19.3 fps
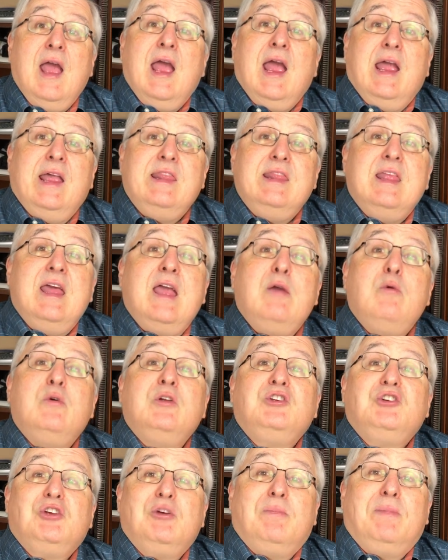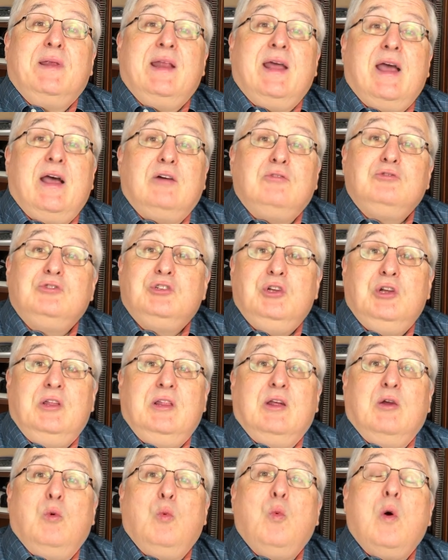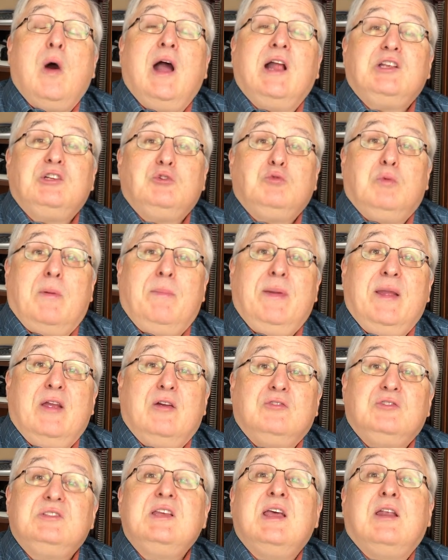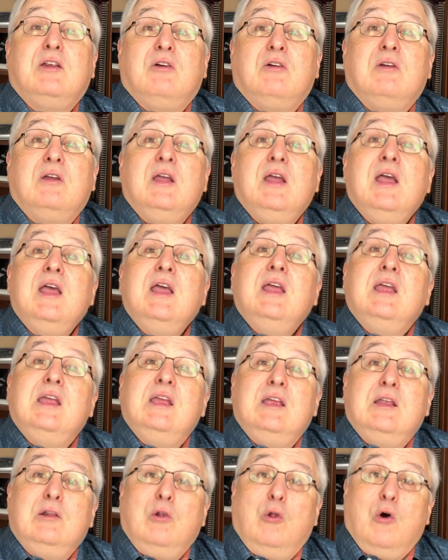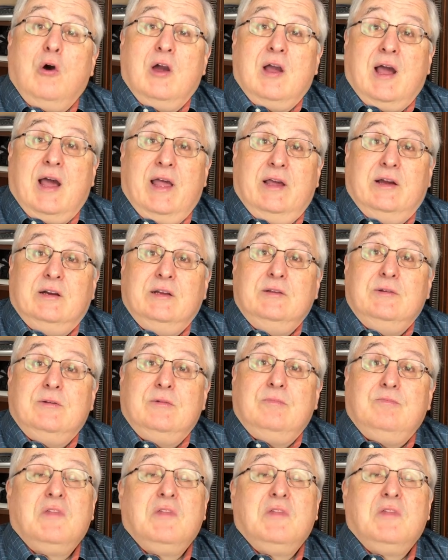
and they would ship it out to their watch repair center in Long Island.